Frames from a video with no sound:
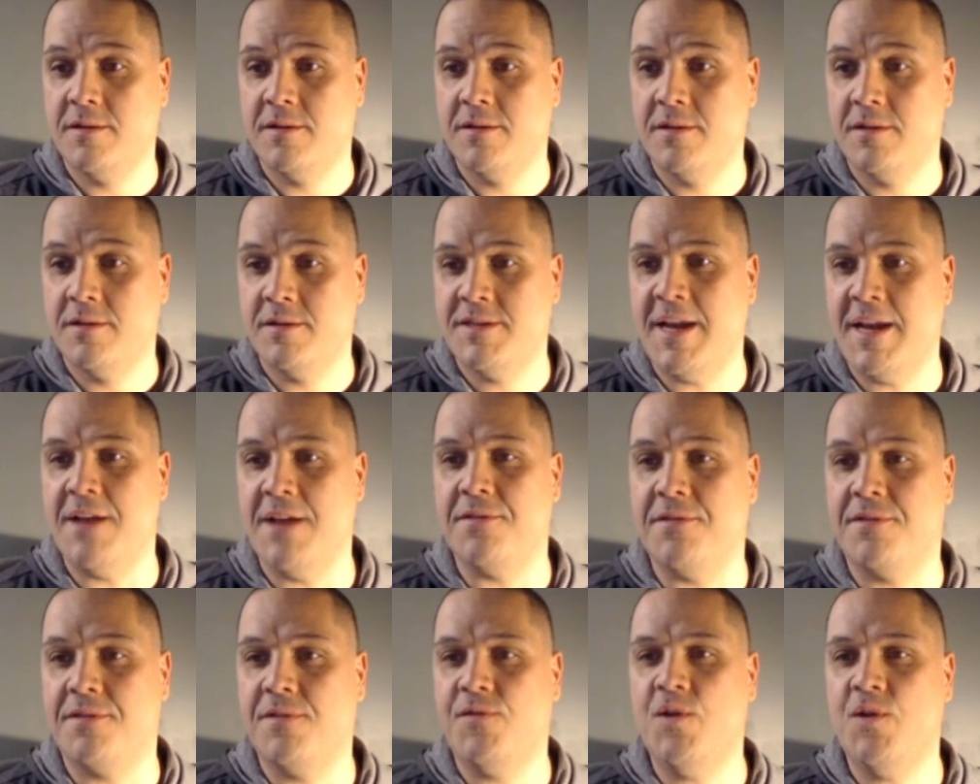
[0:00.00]

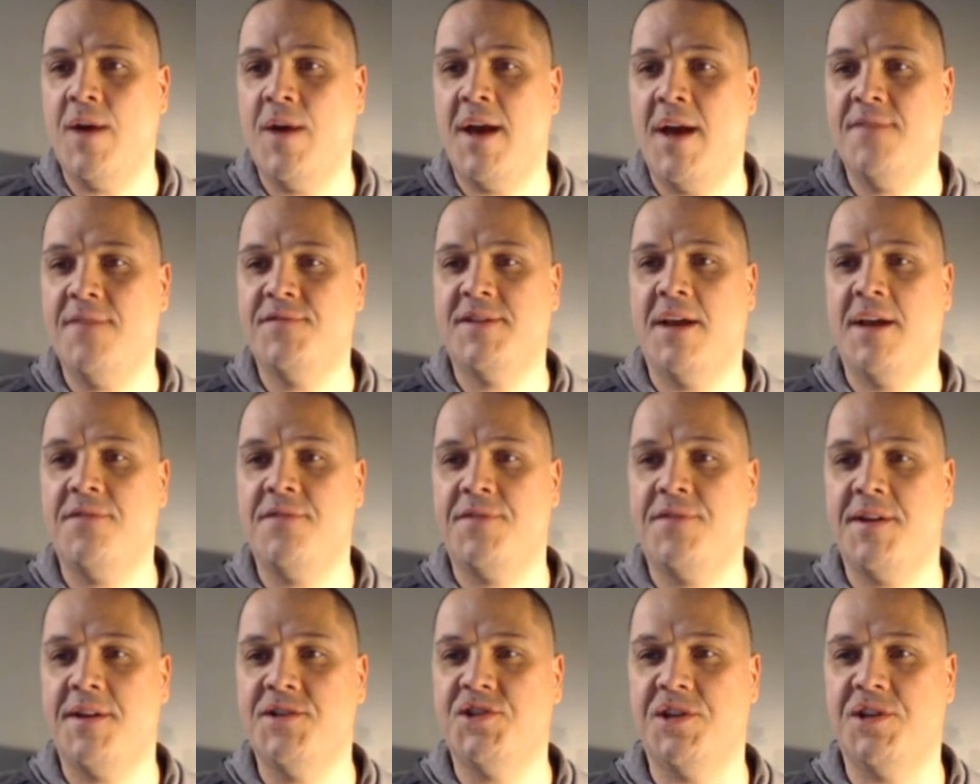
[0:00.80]
10th. If you have
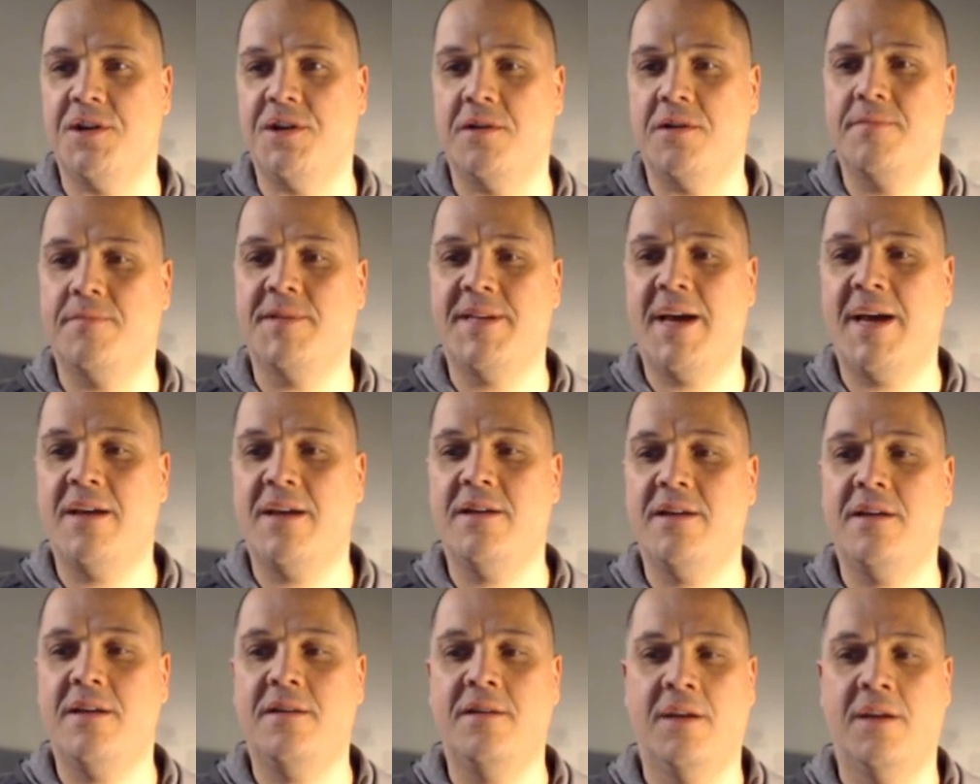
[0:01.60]
10th Engineer
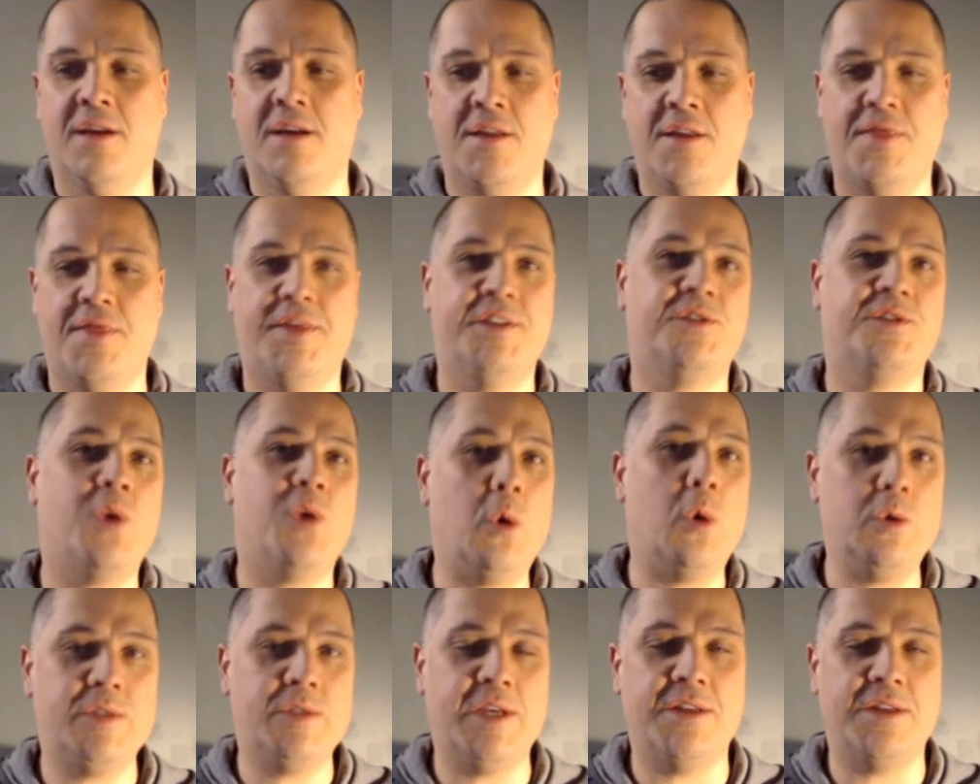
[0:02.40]
Battalion, this
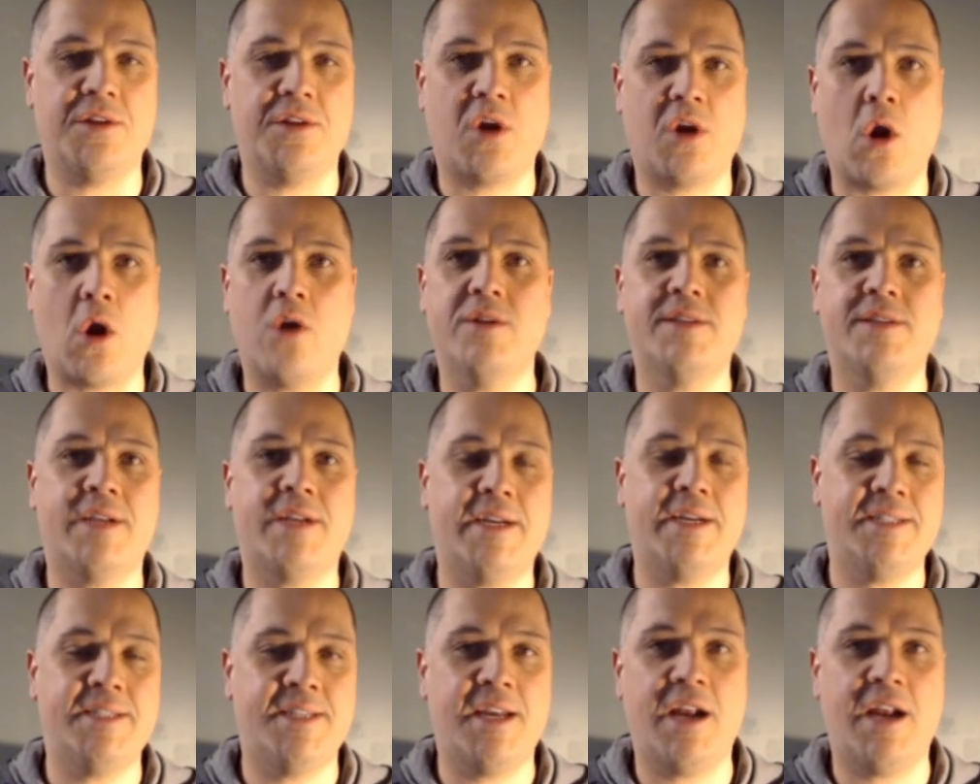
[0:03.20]
goes in. The cards that
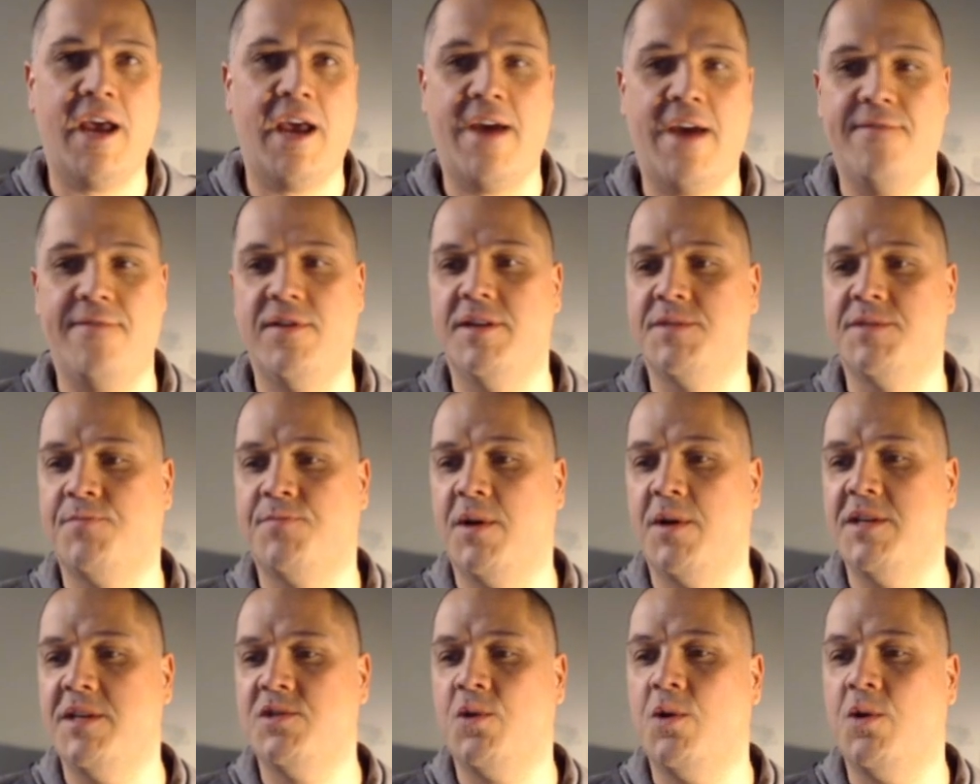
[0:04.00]
I said I have in as
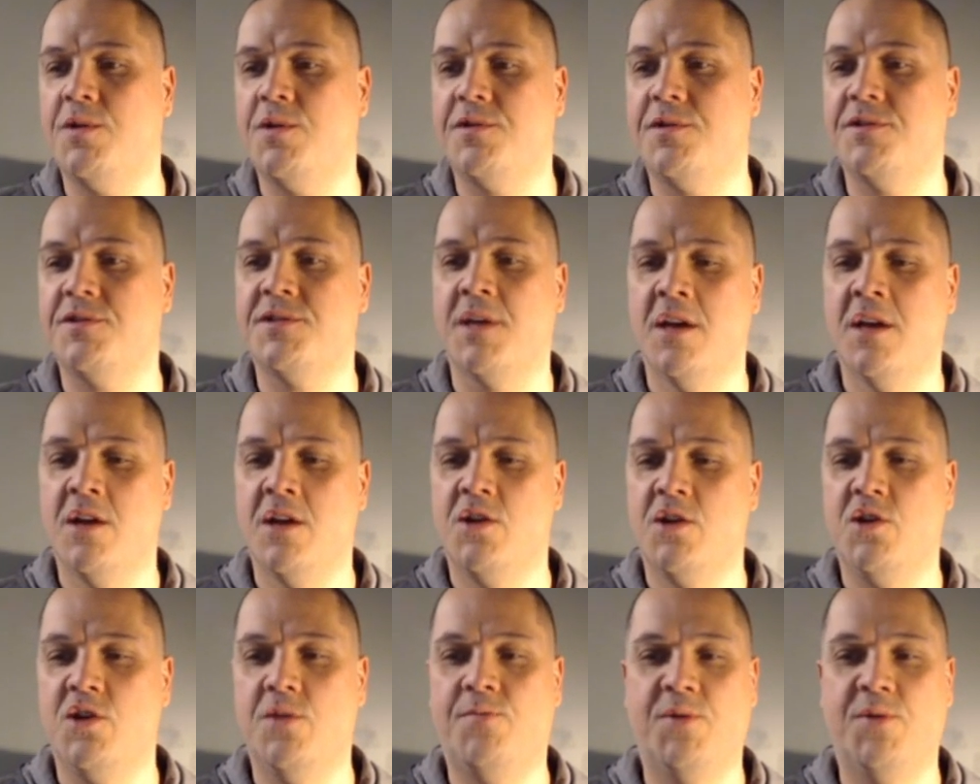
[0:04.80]
placeholders,
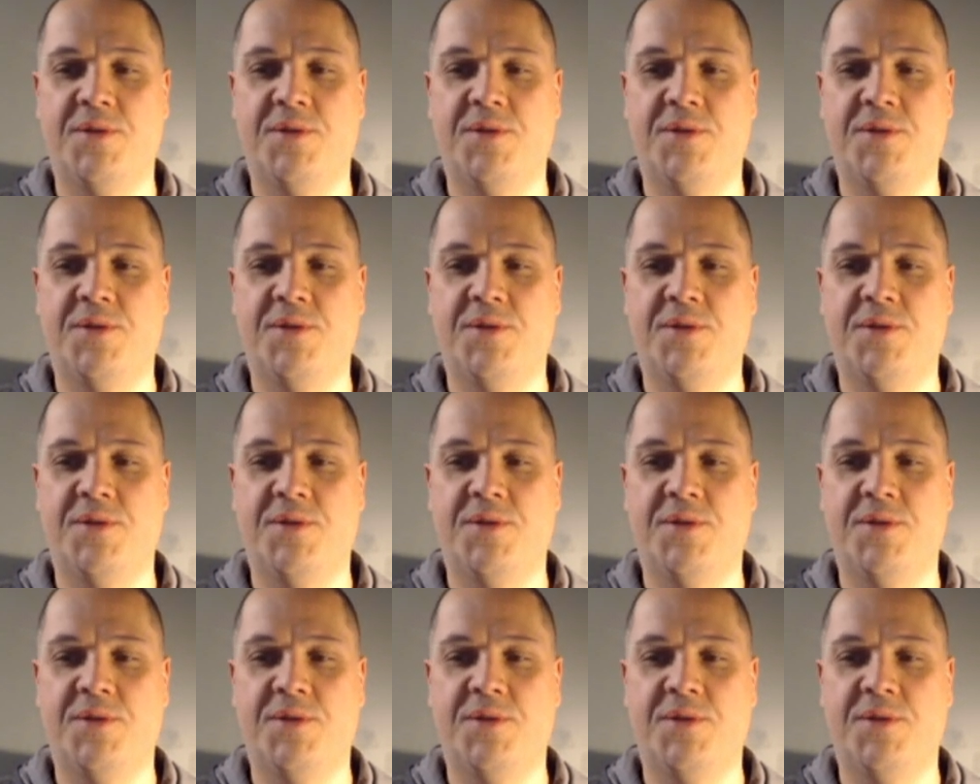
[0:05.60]
you put